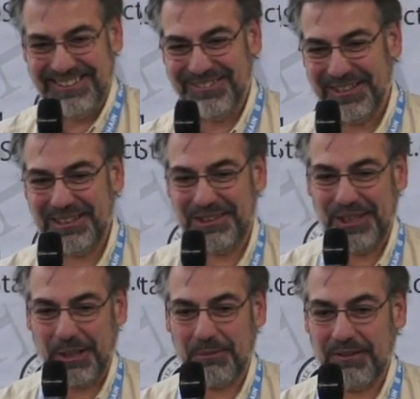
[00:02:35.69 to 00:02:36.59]
with this
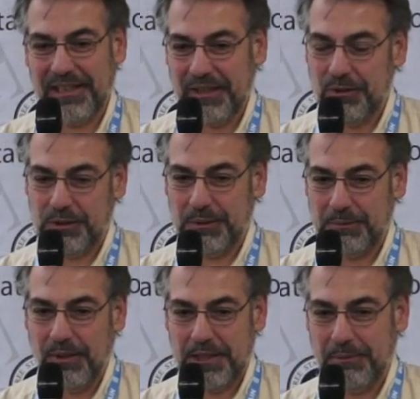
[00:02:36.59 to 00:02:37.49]
gentleman right here who is
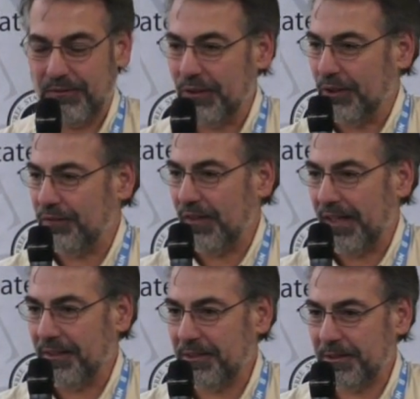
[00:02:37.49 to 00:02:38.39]
responsible for those
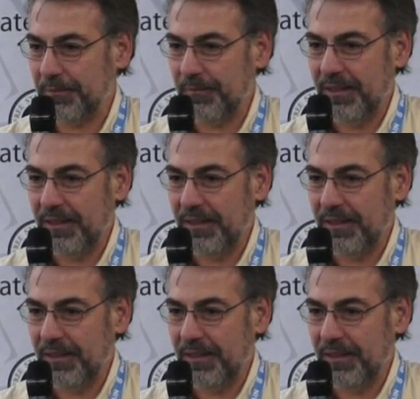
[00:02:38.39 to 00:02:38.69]
files,